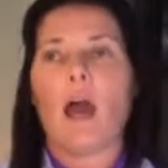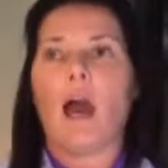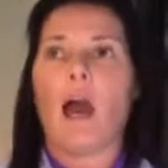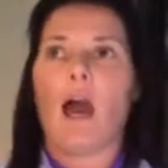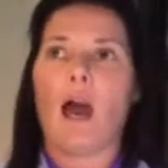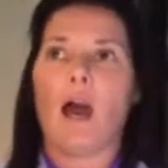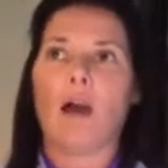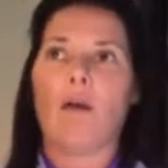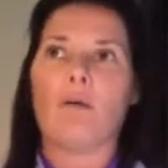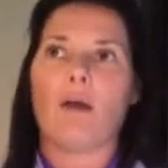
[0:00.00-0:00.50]

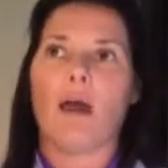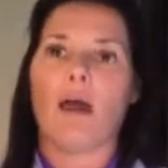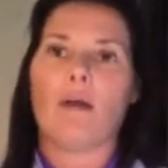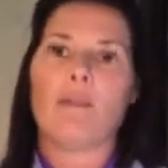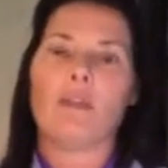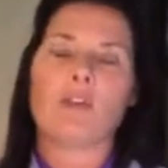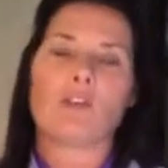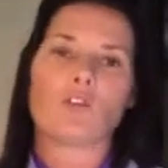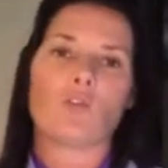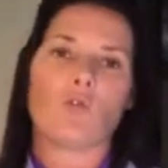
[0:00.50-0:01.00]
Um,
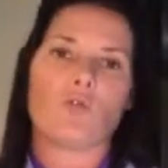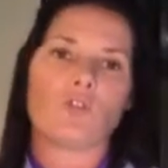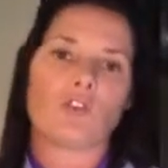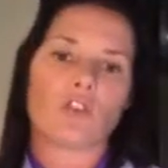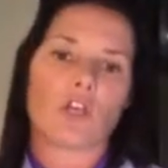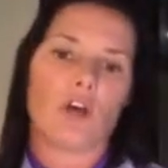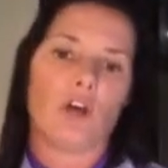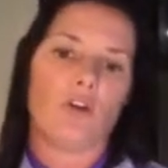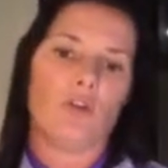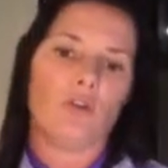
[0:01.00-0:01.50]
and there's
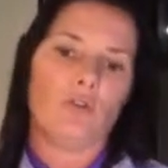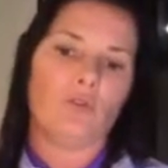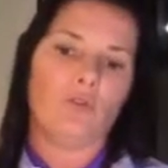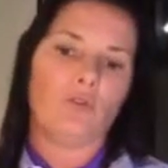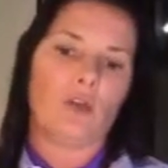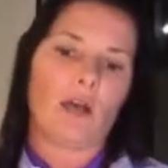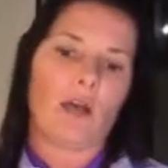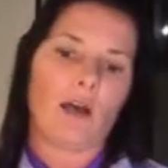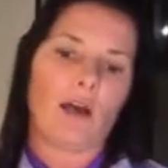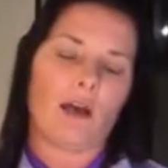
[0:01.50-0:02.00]
also
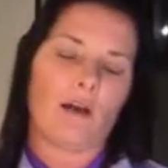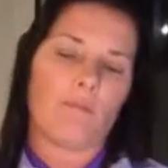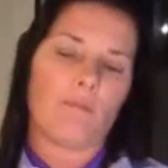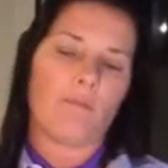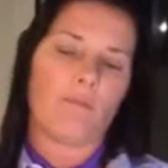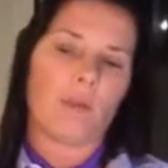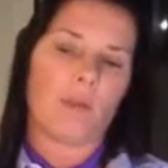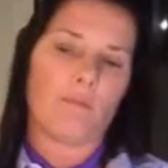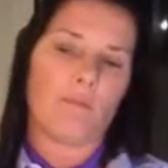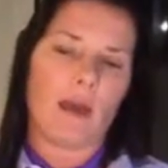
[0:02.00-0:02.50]

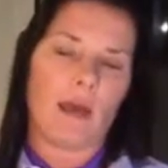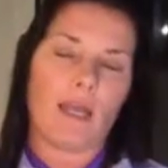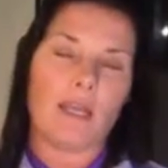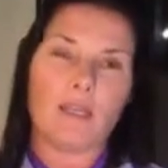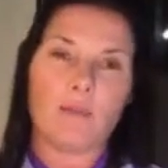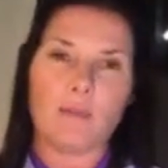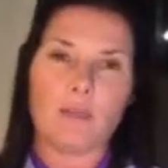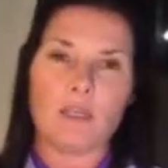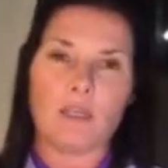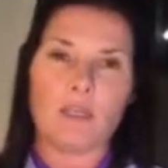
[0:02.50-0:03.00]
um,
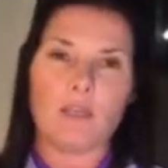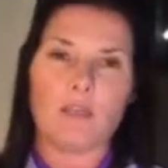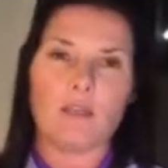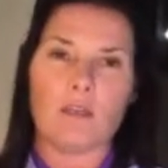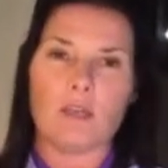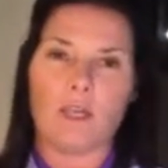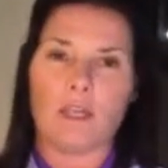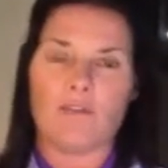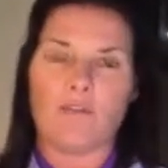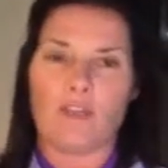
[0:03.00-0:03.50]

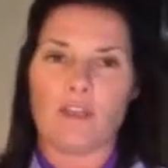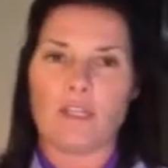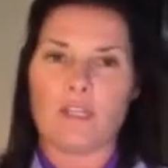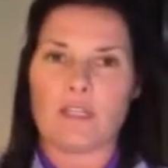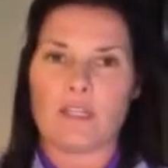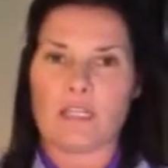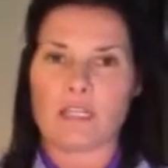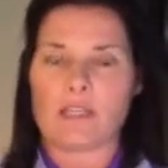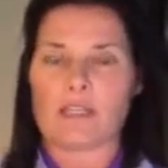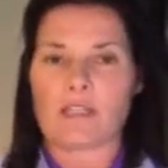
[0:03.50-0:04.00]
maybe if he
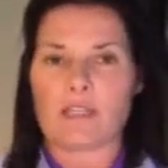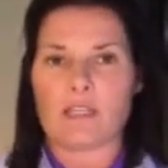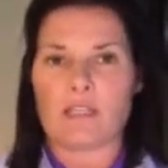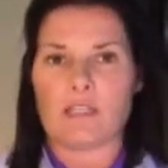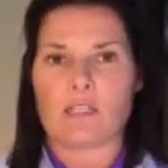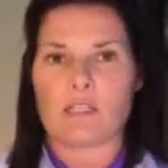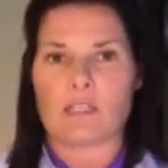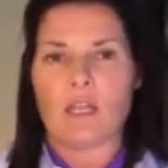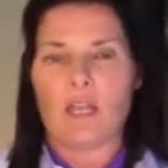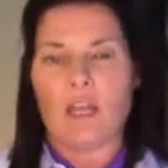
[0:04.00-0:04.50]
thinks
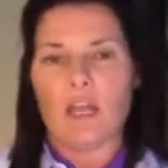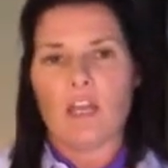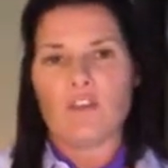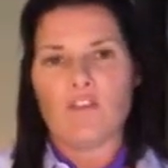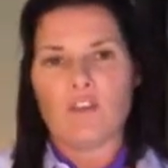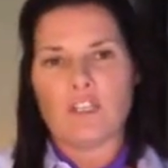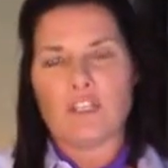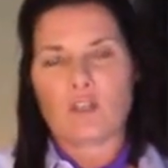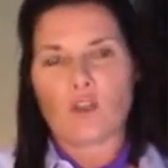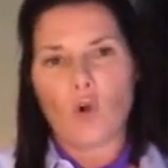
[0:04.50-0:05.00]
he's if
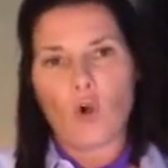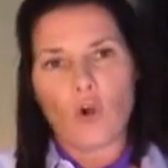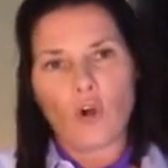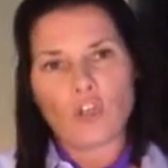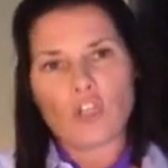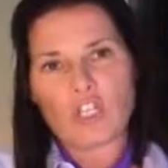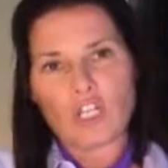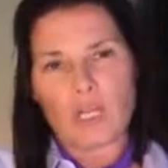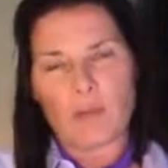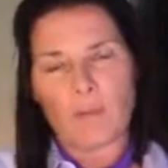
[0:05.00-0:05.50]
he's
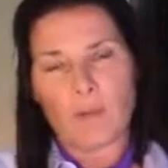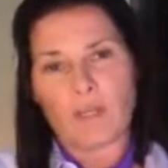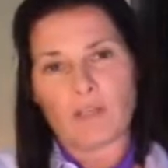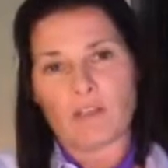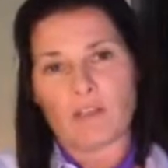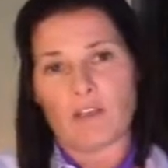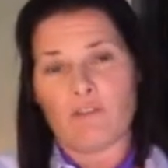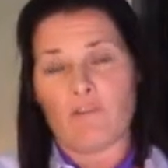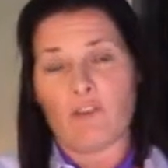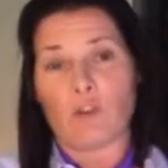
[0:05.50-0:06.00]
gorging it
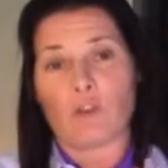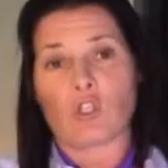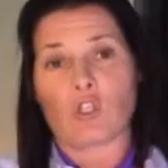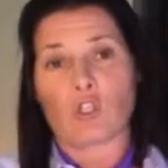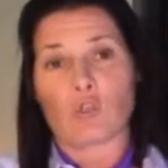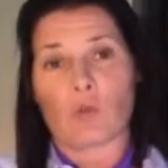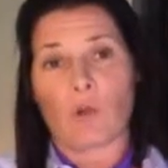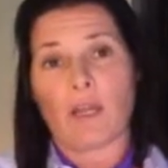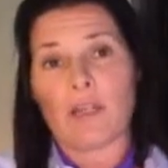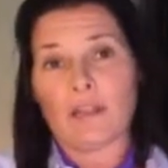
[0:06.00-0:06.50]
because he feels
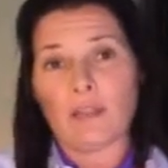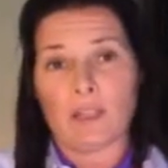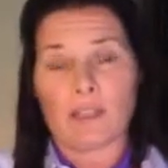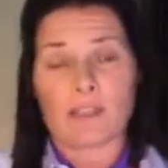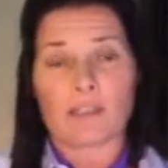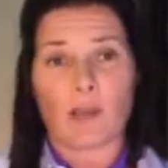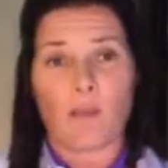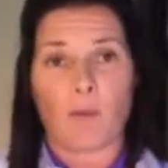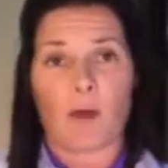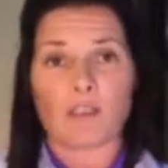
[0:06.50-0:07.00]
threatened
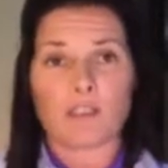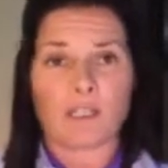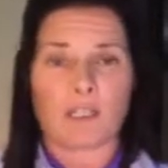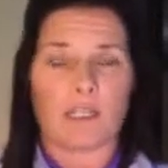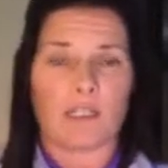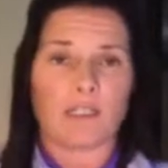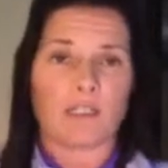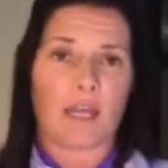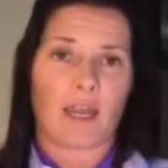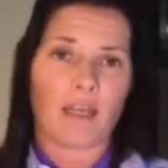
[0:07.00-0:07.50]
that someone's
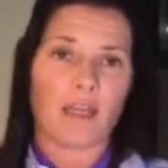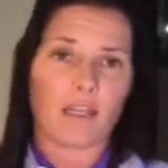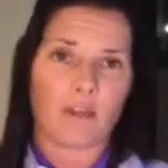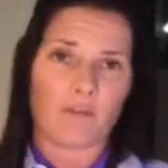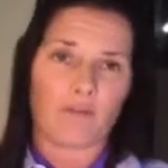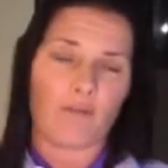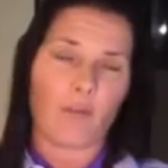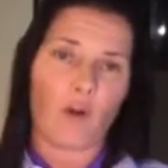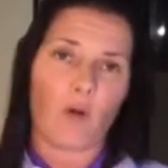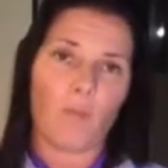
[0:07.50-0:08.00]
going to take
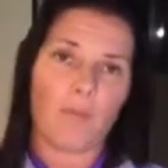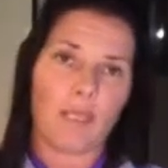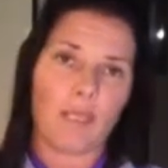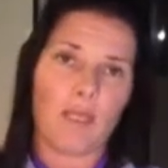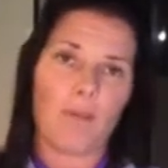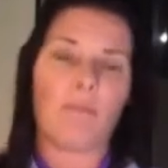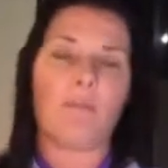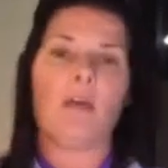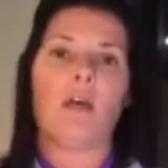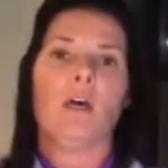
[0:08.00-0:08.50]
it from
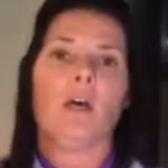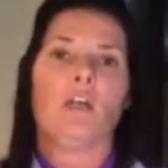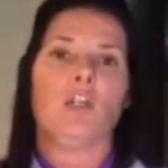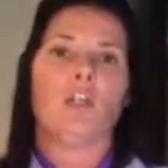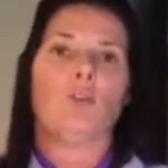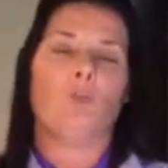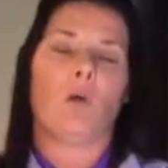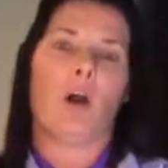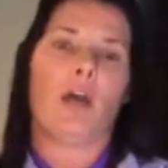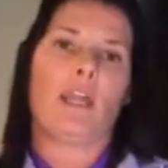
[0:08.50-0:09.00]
him,
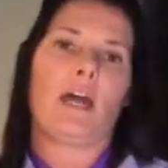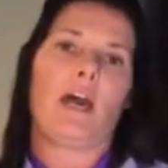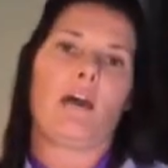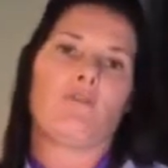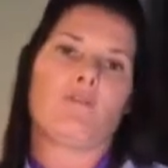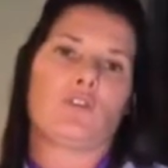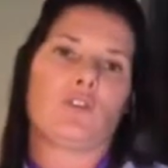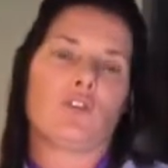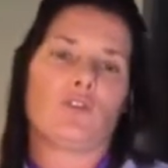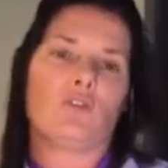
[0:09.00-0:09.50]
you might
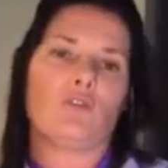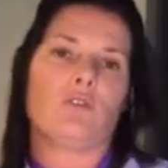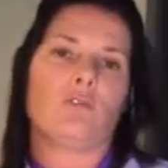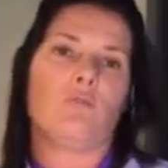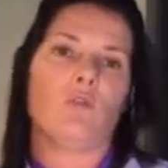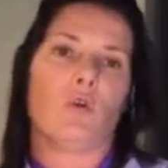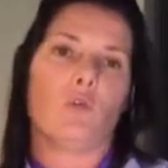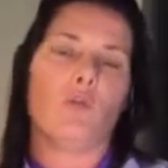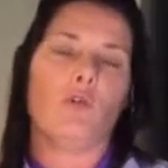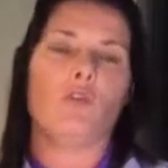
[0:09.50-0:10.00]
have to
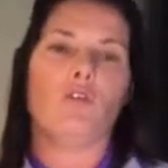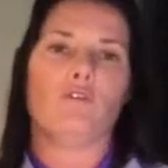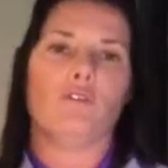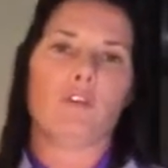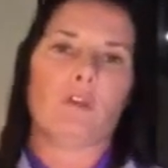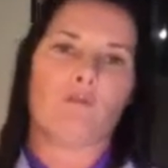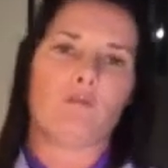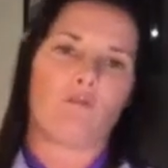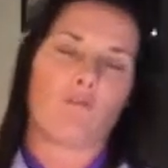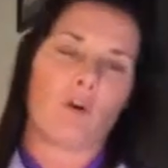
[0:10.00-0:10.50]
remove
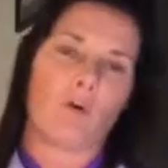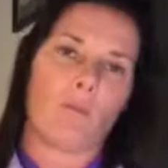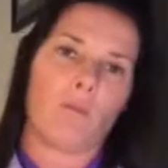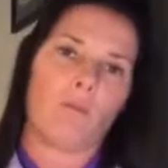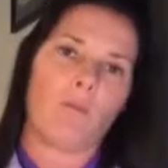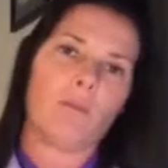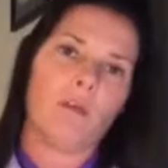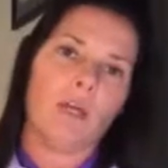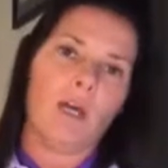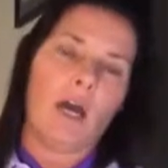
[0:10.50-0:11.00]
him
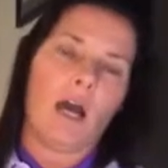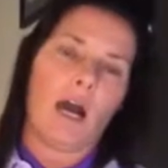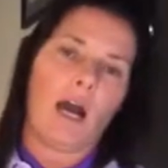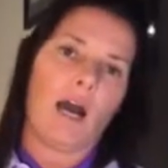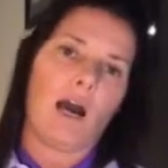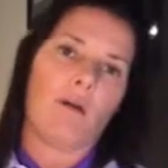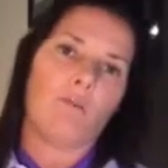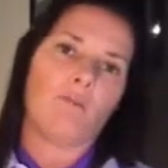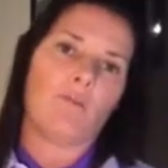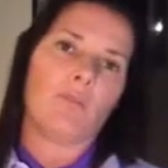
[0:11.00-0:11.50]
from
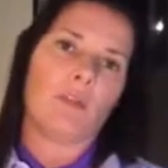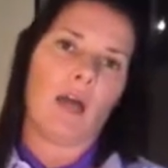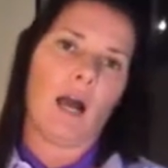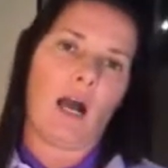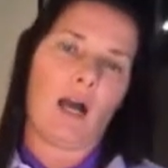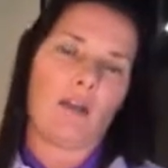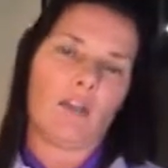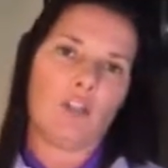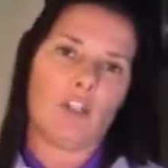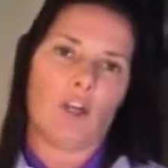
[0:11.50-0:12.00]
um,
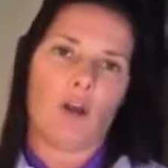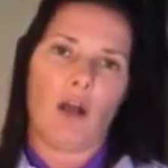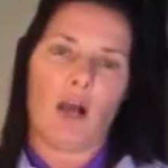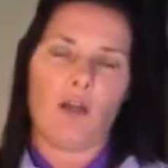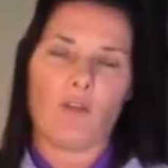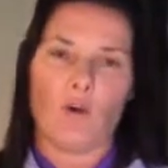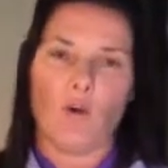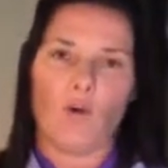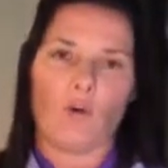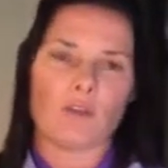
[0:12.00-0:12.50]
uh, you know
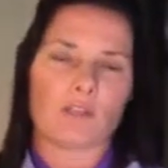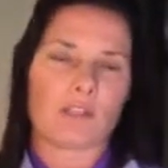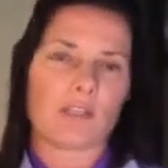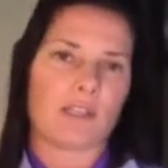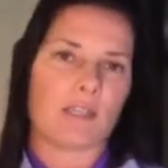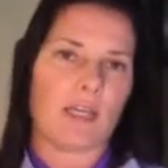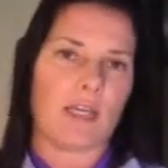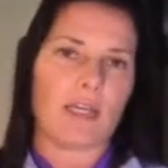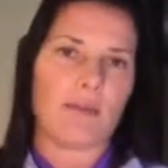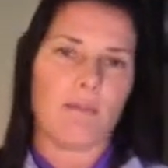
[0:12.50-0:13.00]
other
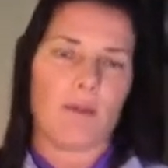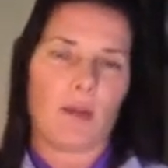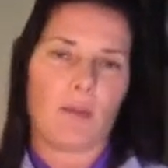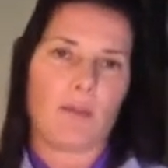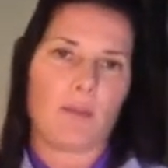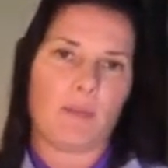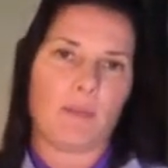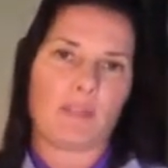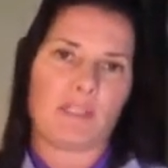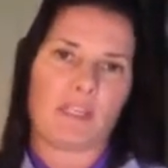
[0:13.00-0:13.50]
horses that he may
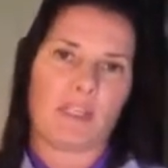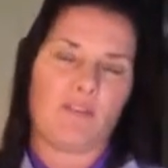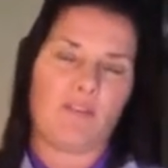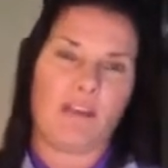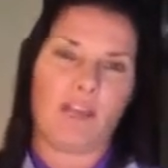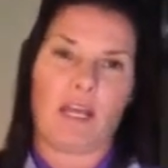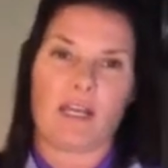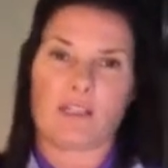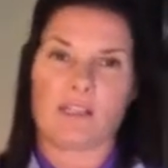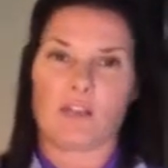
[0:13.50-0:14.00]
be
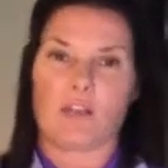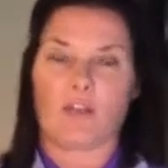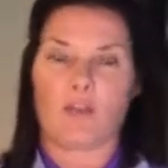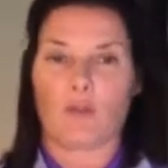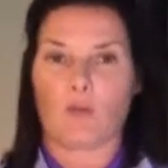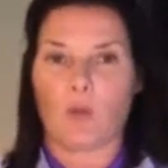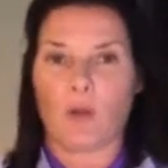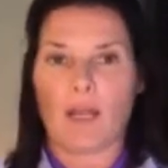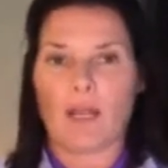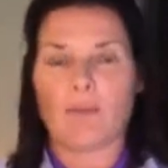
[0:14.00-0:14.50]
perceiving as a
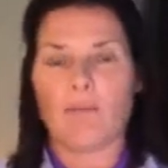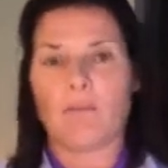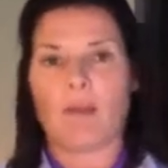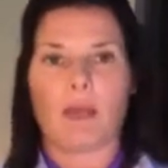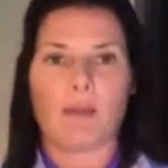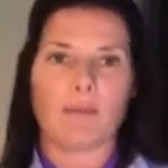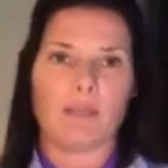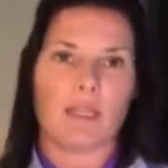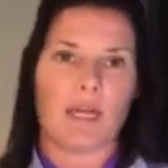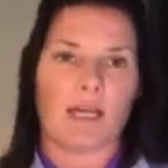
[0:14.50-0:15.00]
threat.
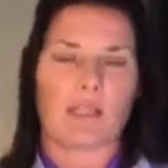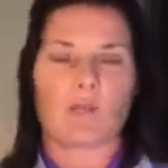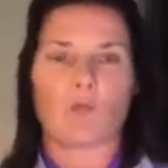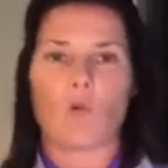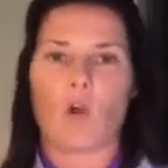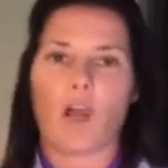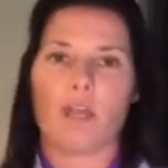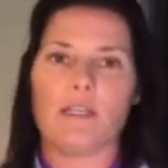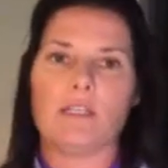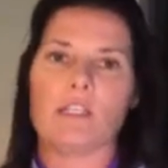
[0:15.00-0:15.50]
Maybe that's
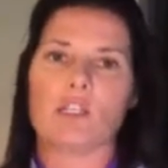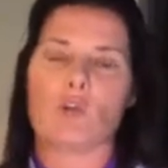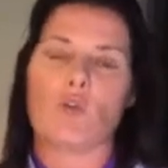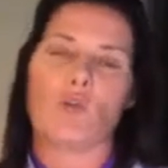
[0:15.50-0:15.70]
why he's